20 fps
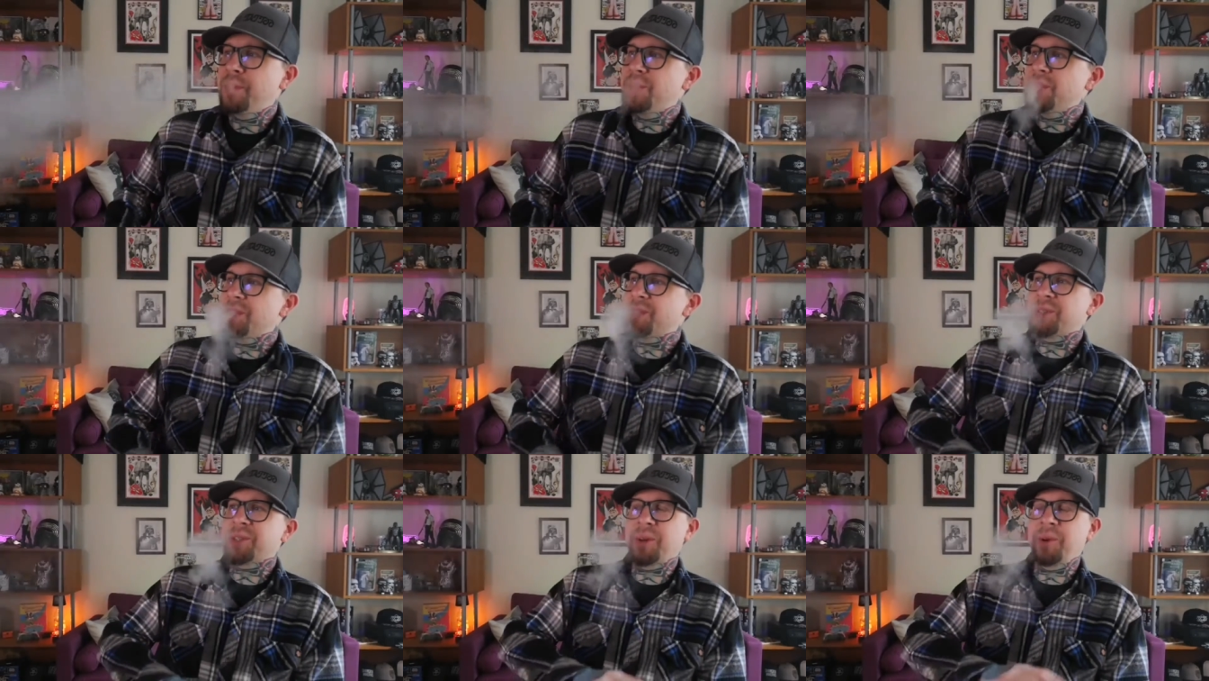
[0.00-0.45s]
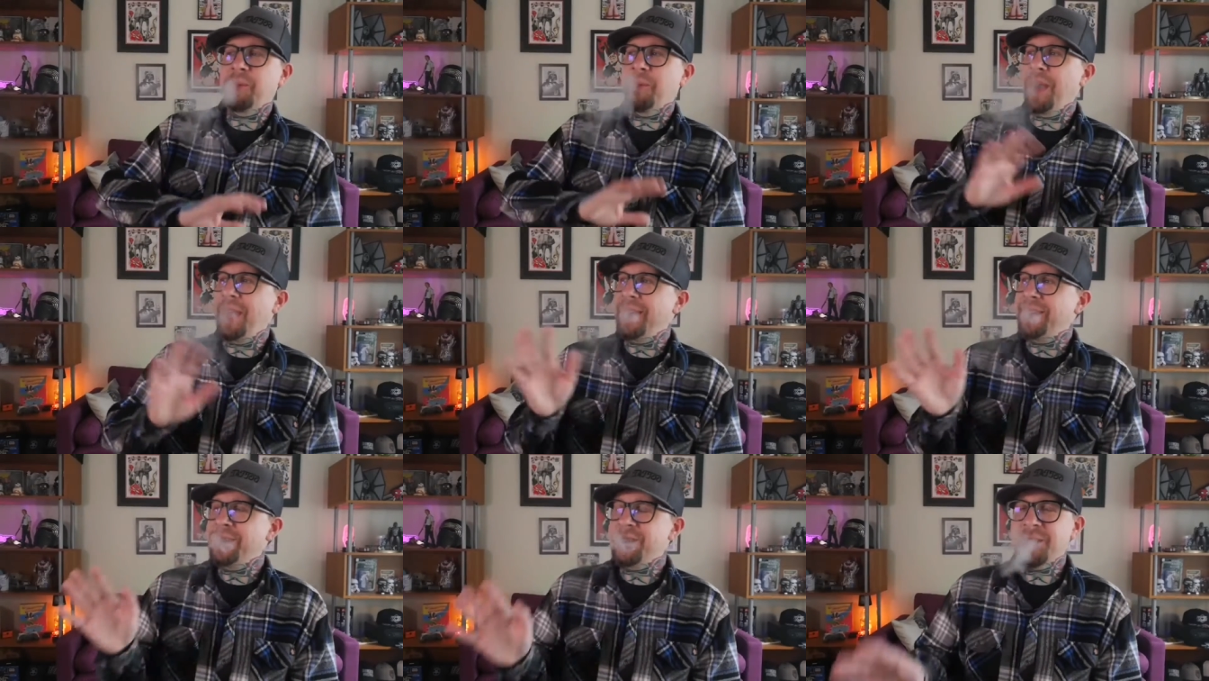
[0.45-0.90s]
just
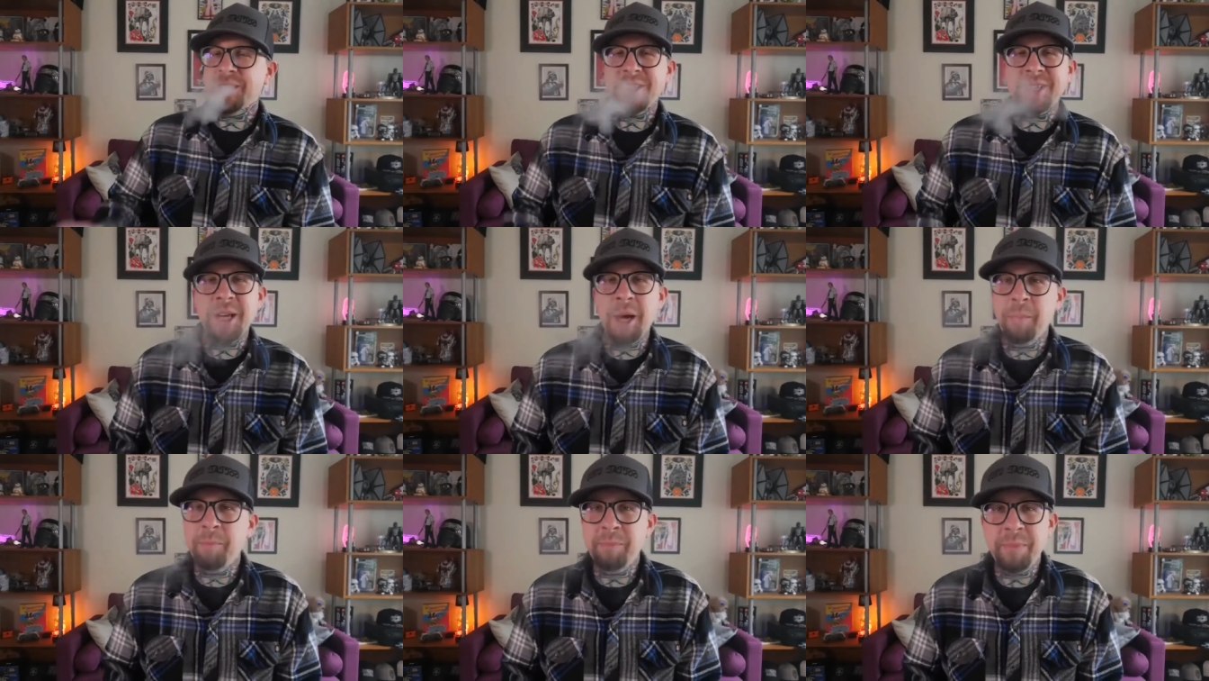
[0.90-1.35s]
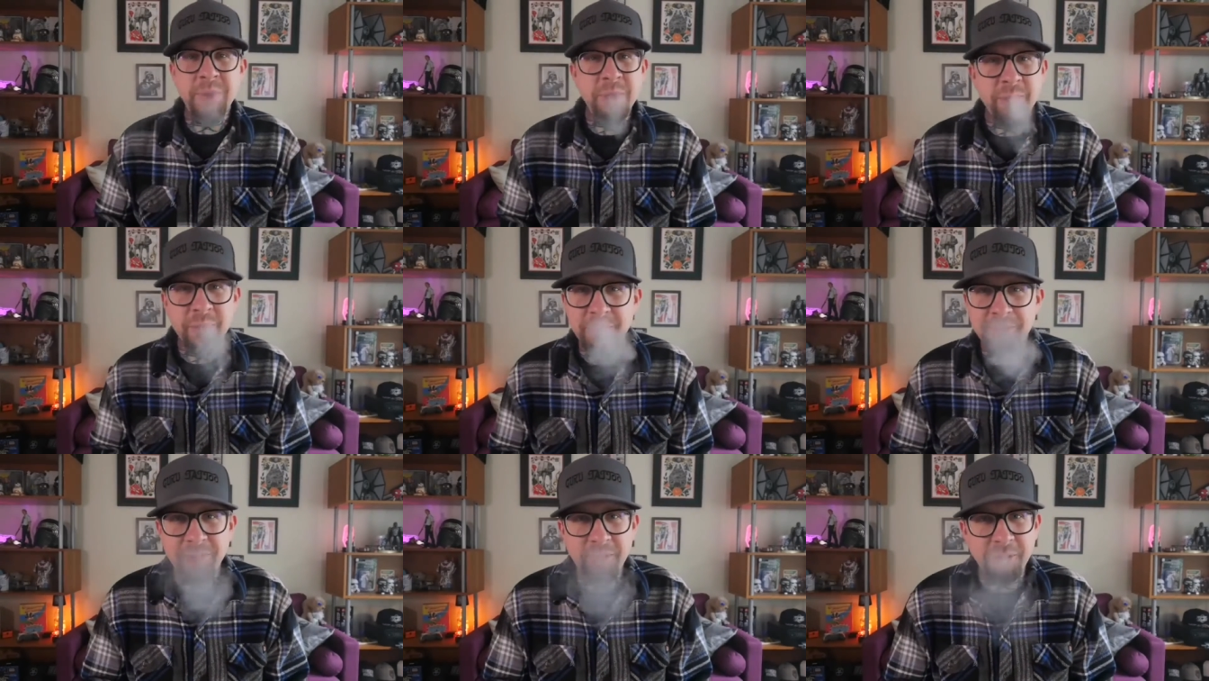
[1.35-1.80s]
great, just a
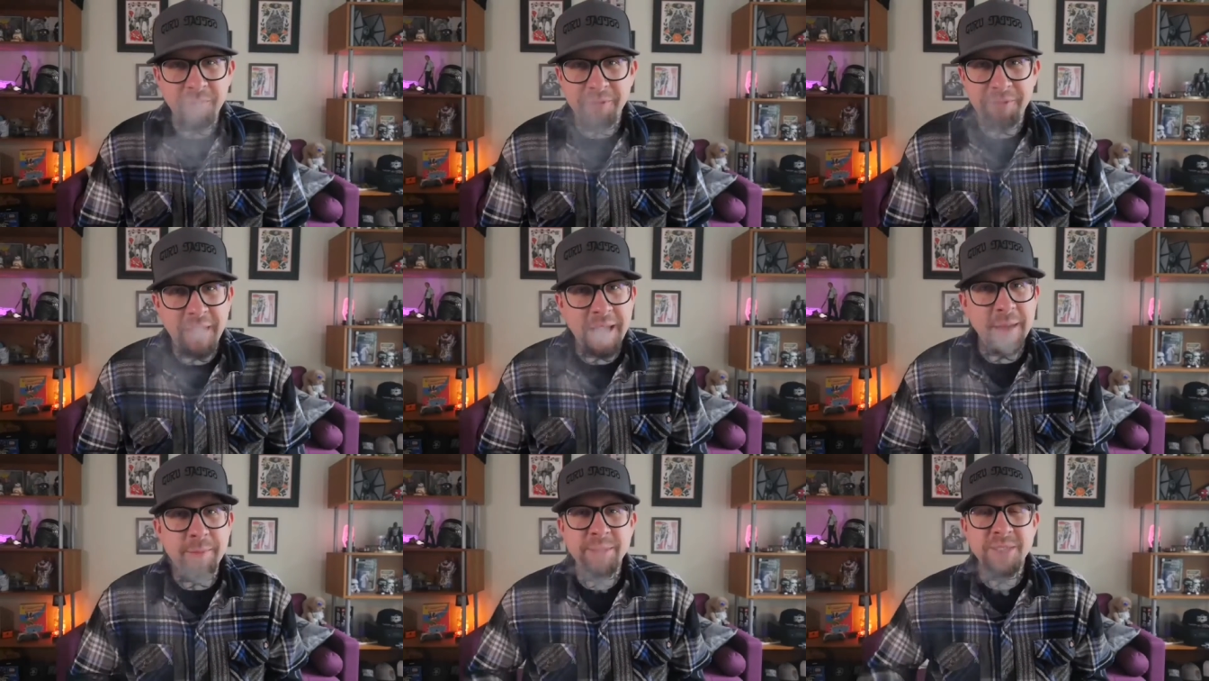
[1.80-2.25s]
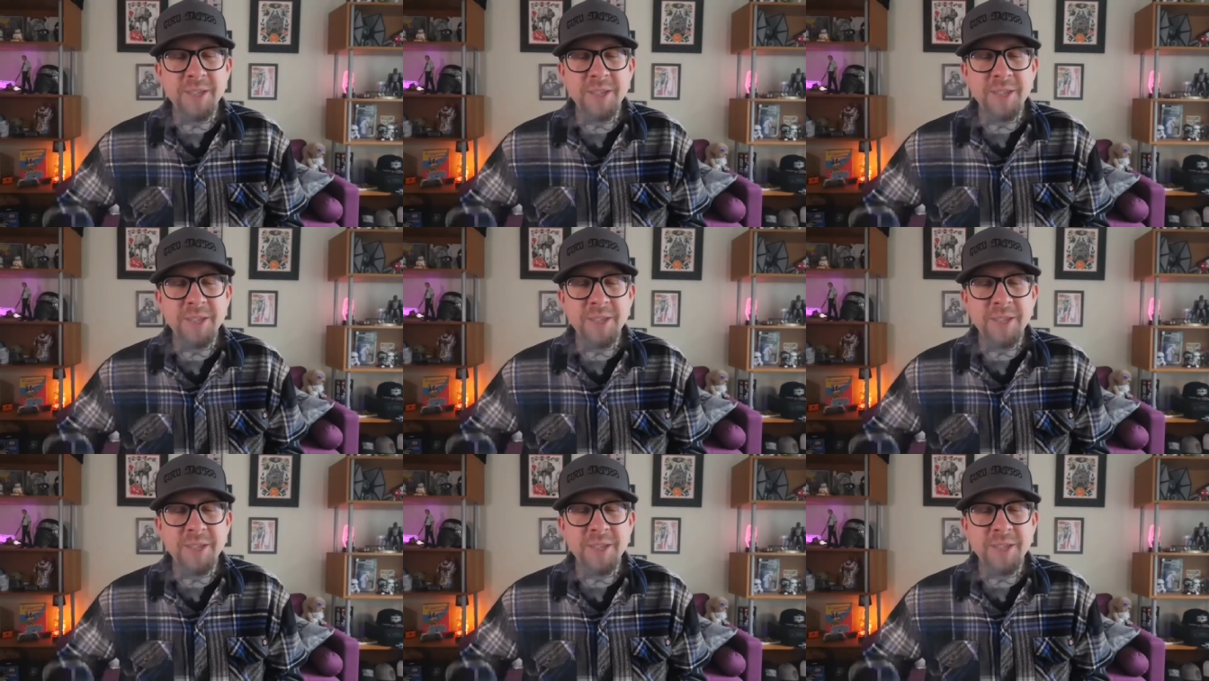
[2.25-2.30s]
beautiful vape.